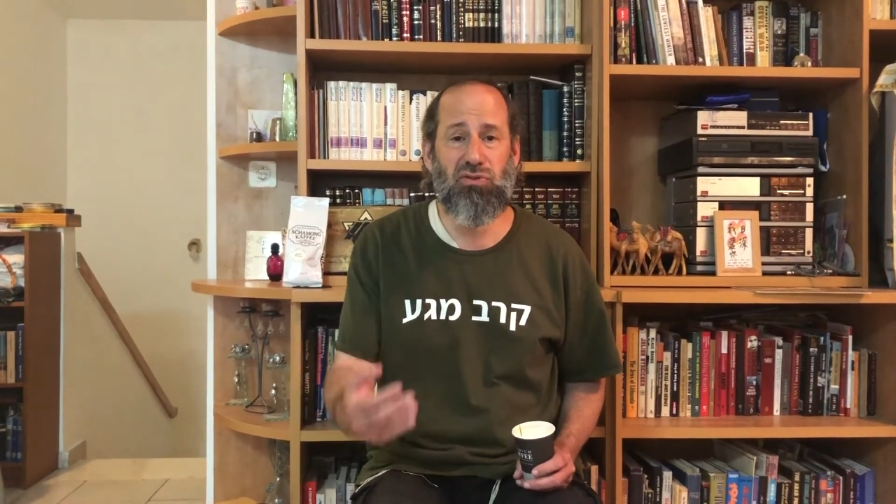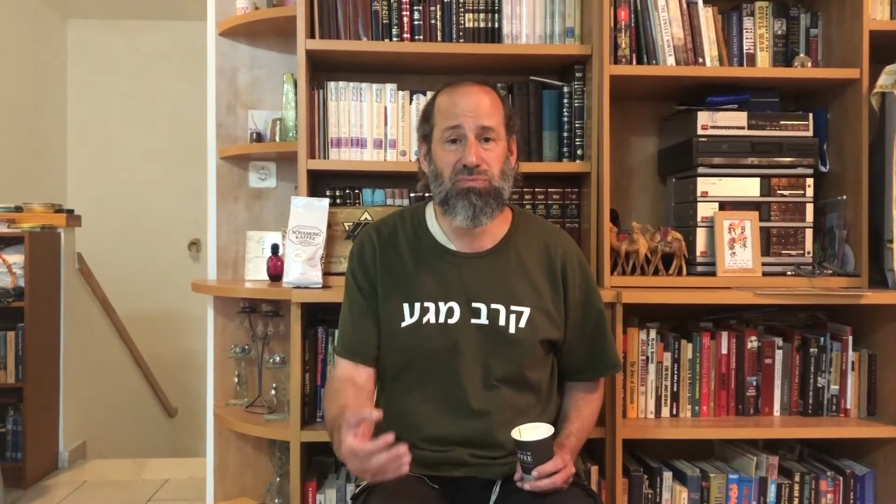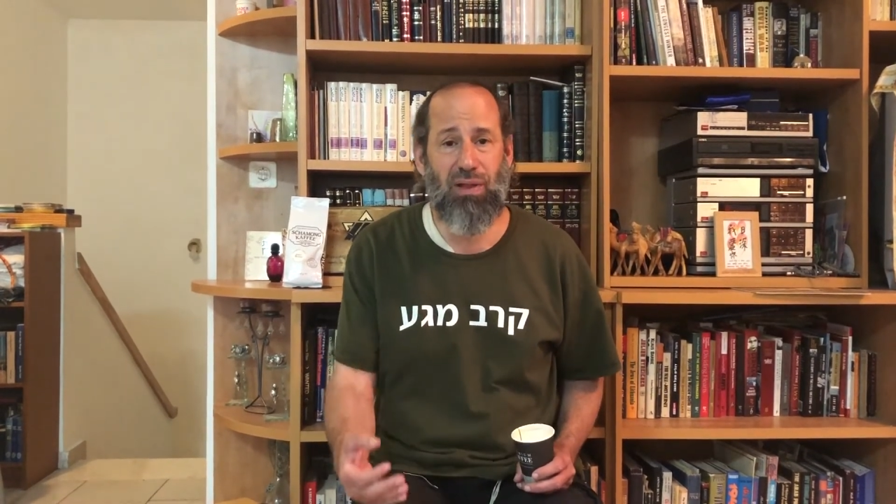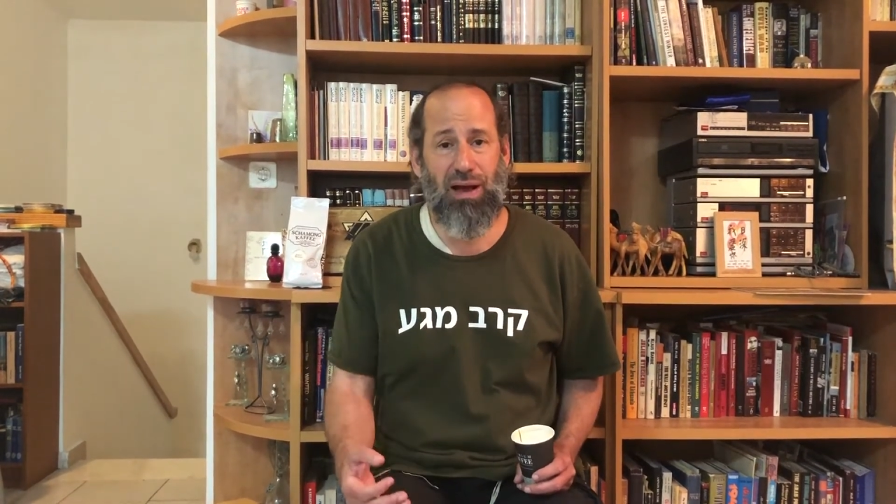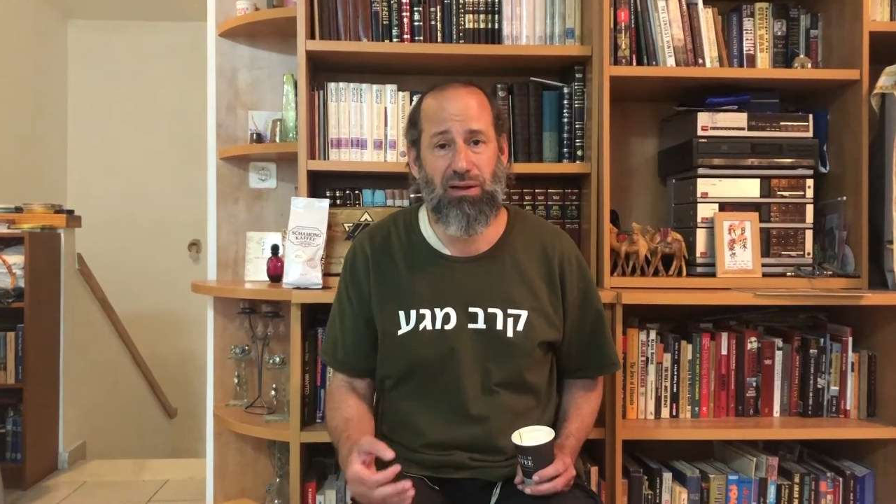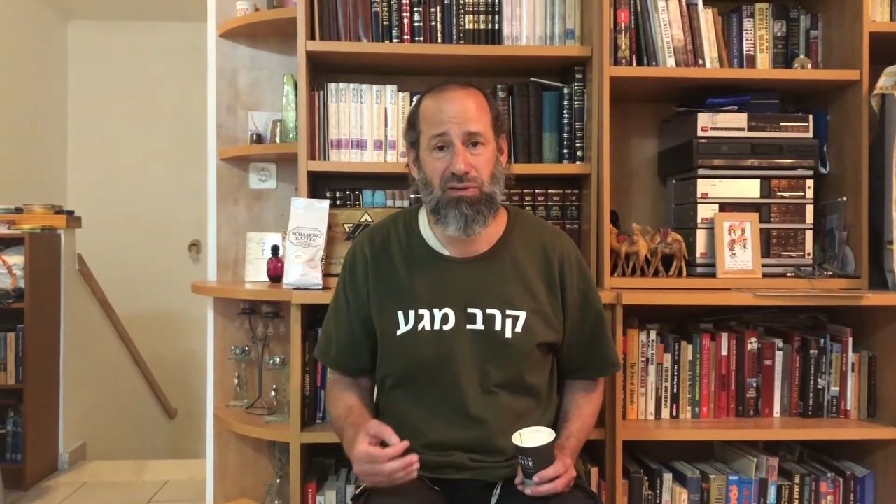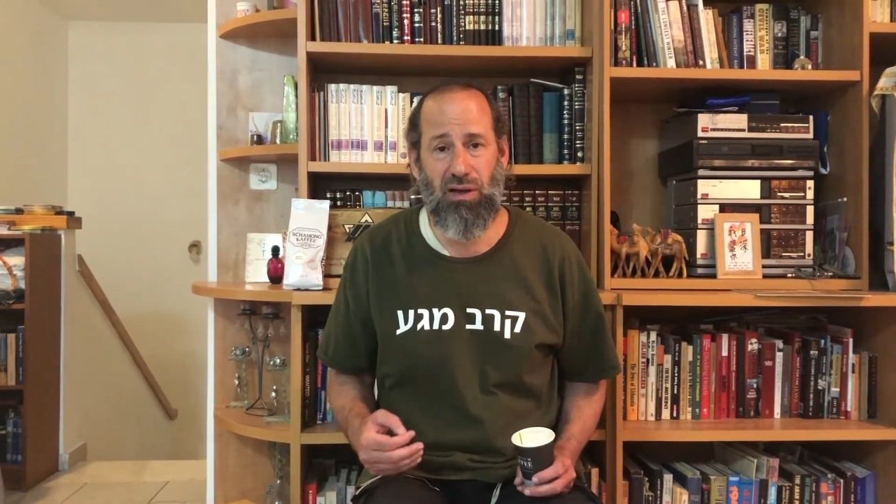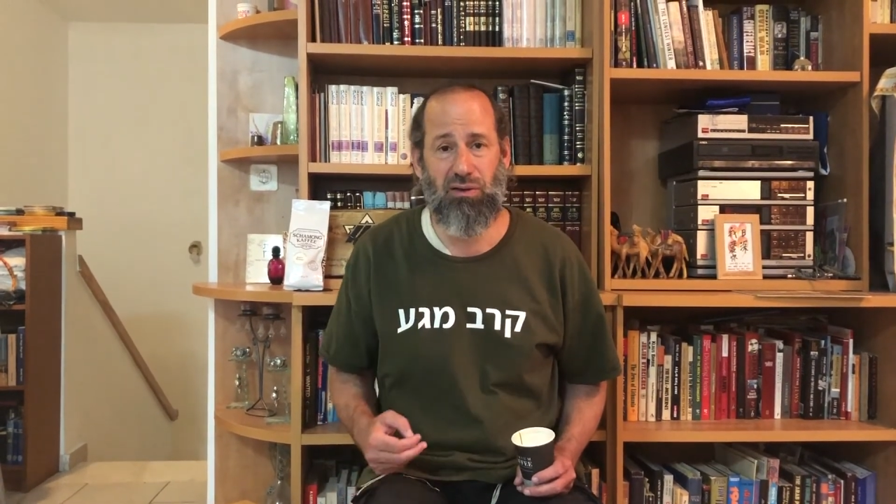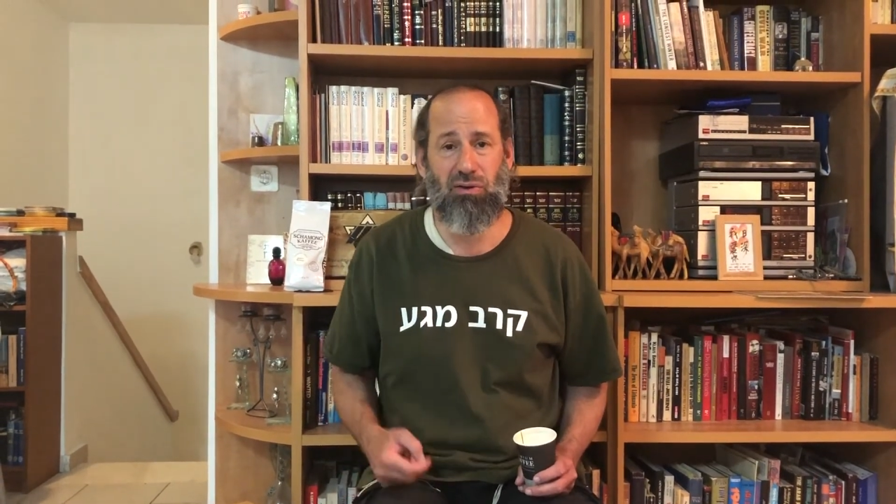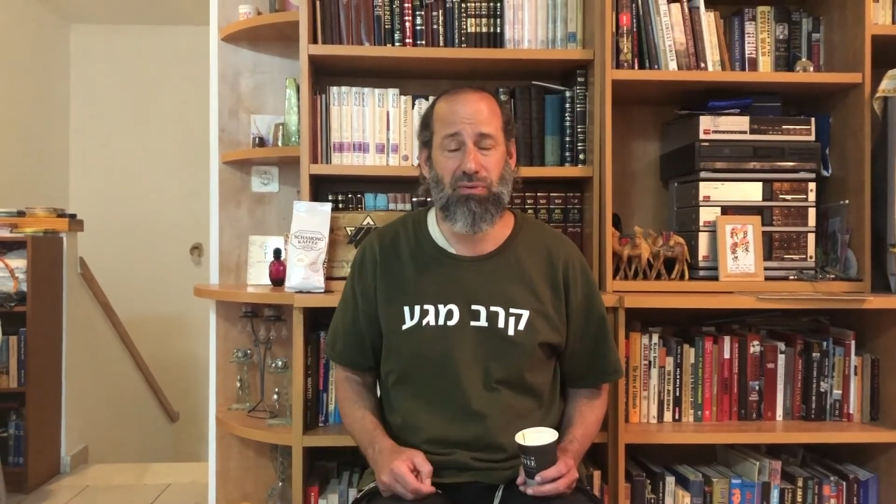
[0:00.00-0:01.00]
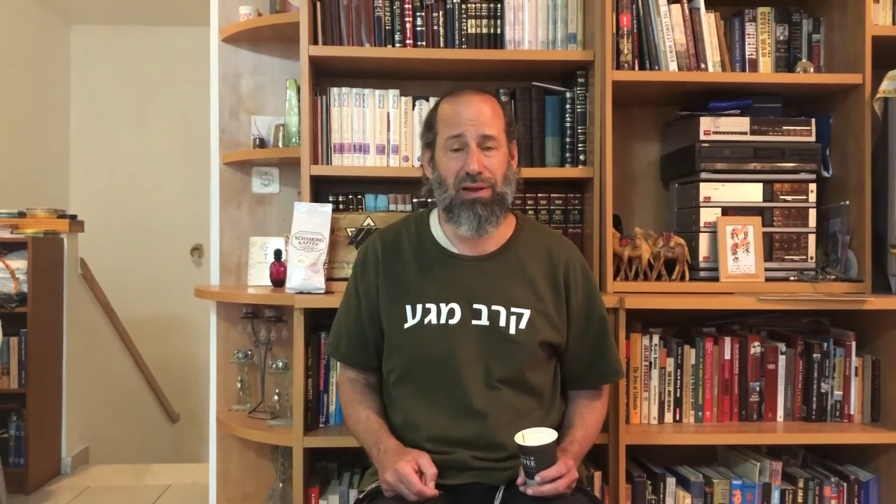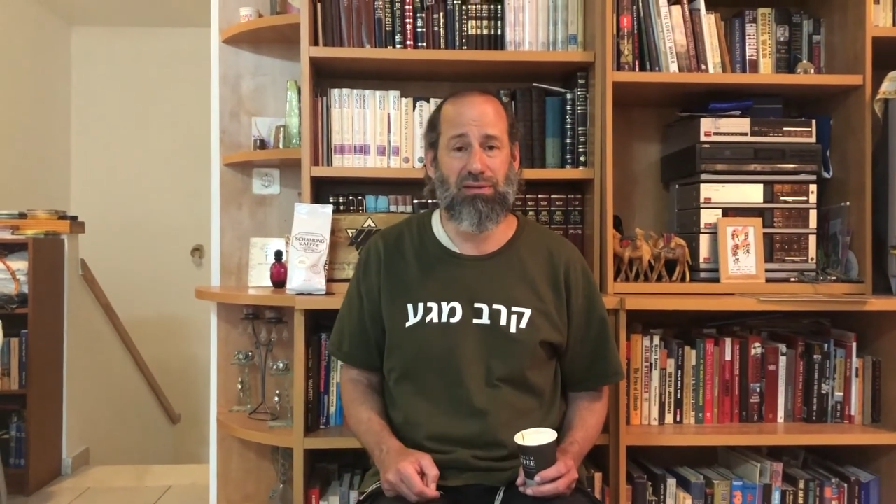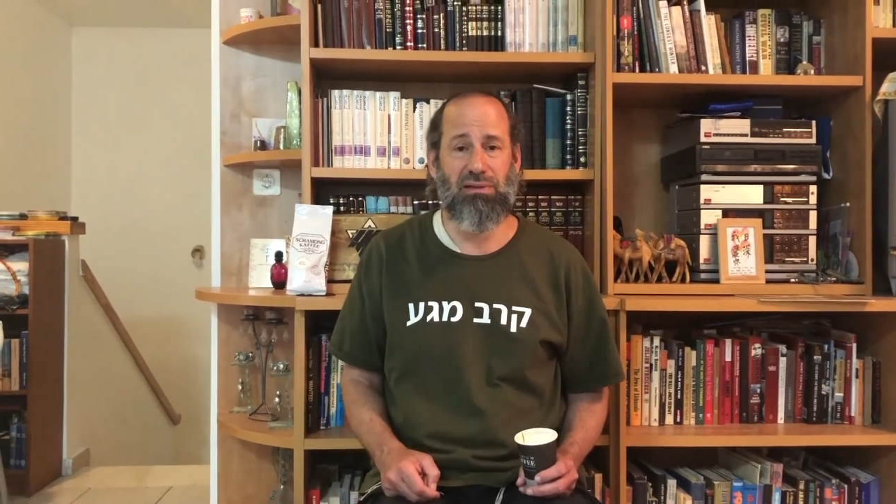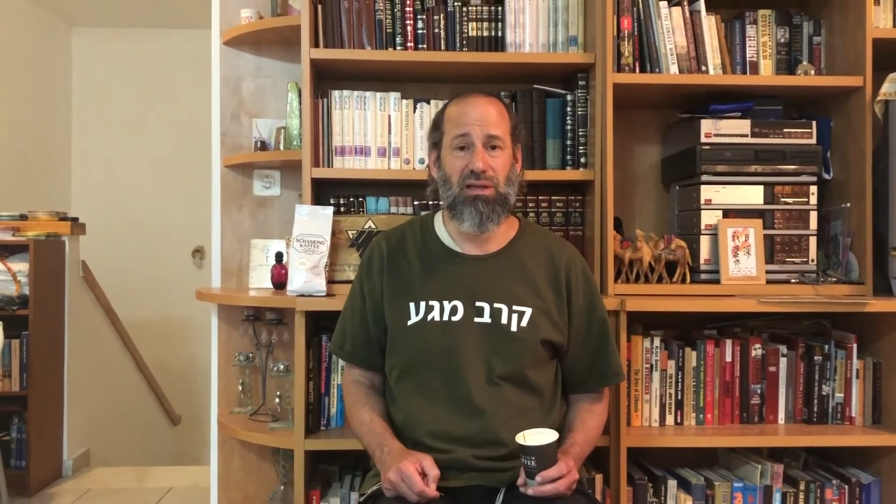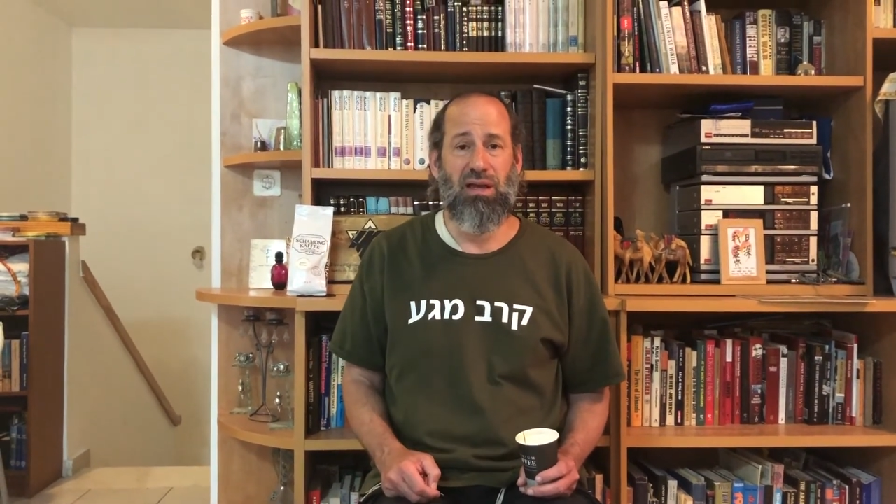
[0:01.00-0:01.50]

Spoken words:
block done correctly,